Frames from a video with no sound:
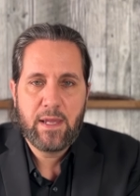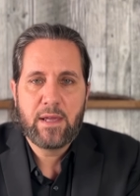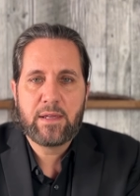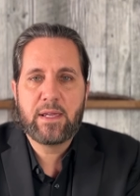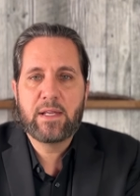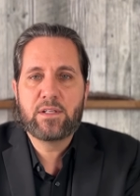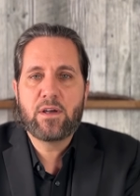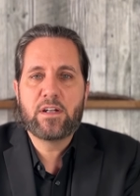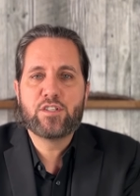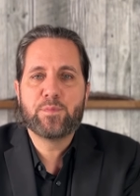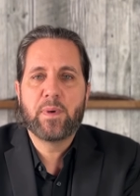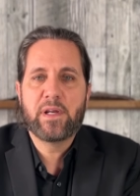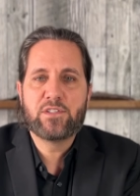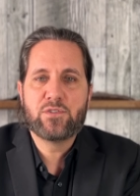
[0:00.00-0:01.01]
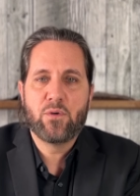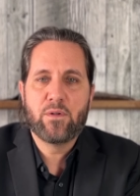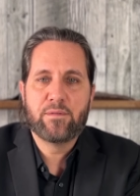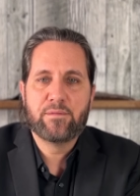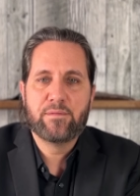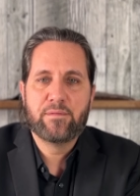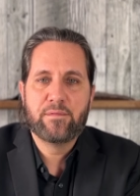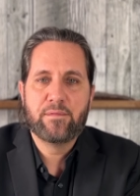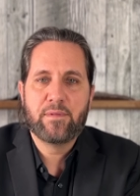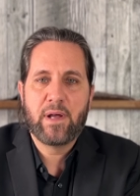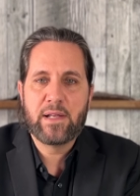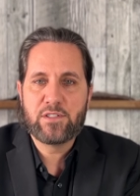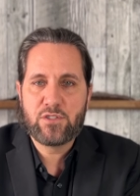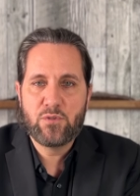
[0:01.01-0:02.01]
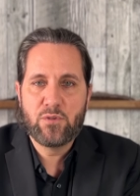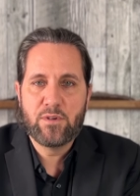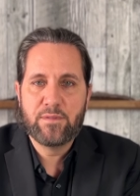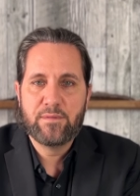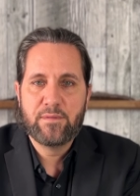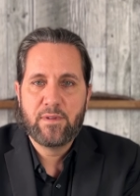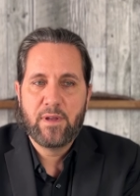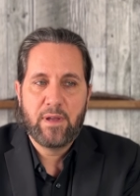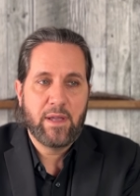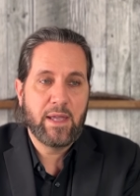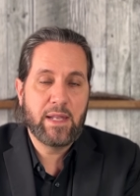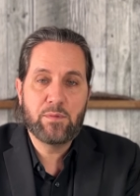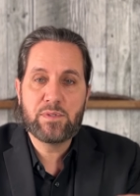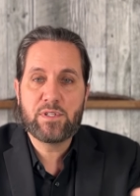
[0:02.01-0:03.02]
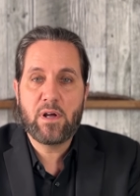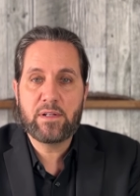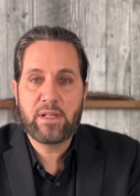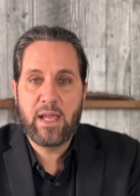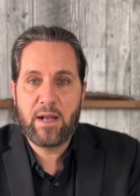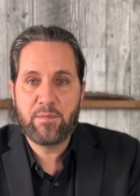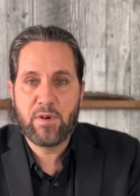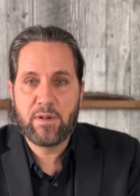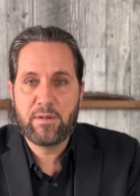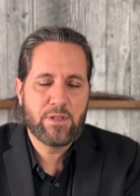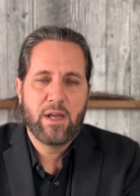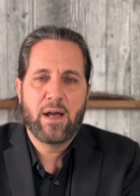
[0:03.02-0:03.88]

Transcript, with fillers: Kid got his bike stolen at school, and it was on camera.